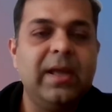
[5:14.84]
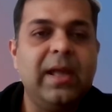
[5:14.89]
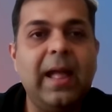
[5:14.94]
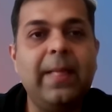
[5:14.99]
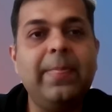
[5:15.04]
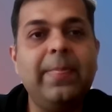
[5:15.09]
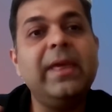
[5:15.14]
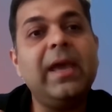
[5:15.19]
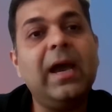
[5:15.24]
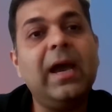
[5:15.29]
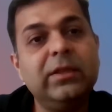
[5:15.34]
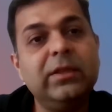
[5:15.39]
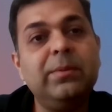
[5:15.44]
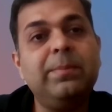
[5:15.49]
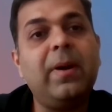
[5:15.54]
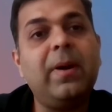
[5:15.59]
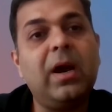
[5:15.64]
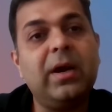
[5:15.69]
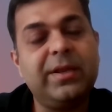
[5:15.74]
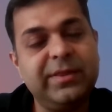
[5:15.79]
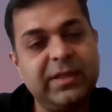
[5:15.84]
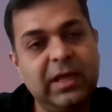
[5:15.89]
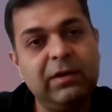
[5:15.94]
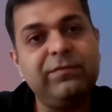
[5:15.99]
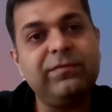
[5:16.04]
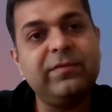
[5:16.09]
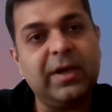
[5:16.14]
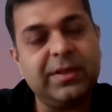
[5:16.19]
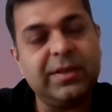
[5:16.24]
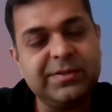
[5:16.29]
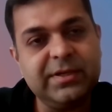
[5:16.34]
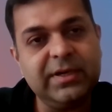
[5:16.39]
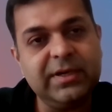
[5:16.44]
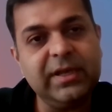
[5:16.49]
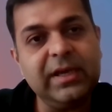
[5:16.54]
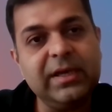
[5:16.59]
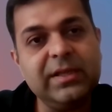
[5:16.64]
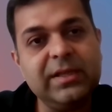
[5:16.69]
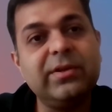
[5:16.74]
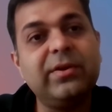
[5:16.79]
And the other part,
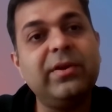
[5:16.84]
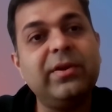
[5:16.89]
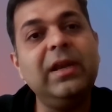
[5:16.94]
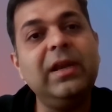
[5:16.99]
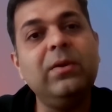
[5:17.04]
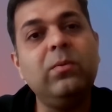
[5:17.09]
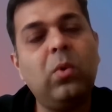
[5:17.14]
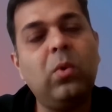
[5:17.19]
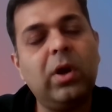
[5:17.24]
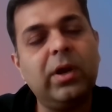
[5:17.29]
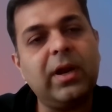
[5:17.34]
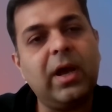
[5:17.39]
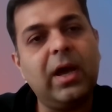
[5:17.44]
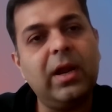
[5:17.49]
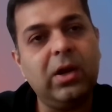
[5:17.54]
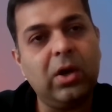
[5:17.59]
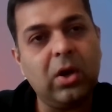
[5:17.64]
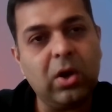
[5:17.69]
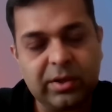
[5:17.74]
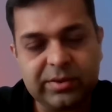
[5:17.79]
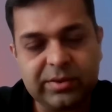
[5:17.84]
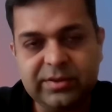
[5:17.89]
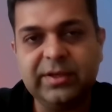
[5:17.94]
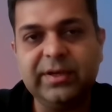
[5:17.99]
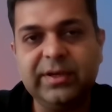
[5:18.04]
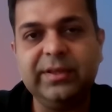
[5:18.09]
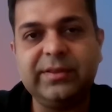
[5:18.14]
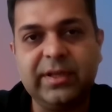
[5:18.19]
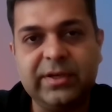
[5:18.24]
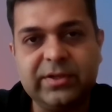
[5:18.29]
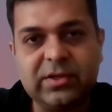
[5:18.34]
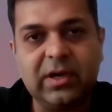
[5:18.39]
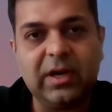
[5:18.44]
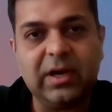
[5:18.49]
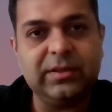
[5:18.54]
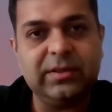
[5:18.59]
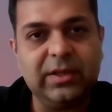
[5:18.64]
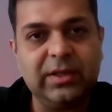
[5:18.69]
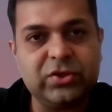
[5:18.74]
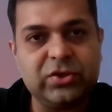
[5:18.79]
self-custody, is really what unlocks the
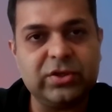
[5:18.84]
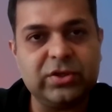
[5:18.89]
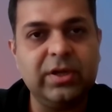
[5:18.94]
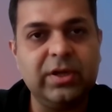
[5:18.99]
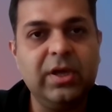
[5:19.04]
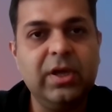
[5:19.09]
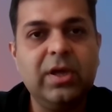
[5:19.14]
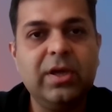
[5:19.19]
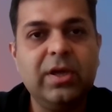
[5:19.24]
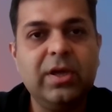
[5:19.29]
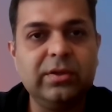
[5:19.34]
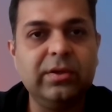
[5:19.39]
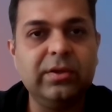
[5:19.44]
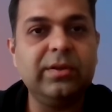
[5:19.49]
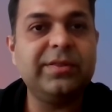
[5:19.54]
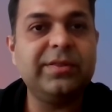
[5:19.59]
decentralization. So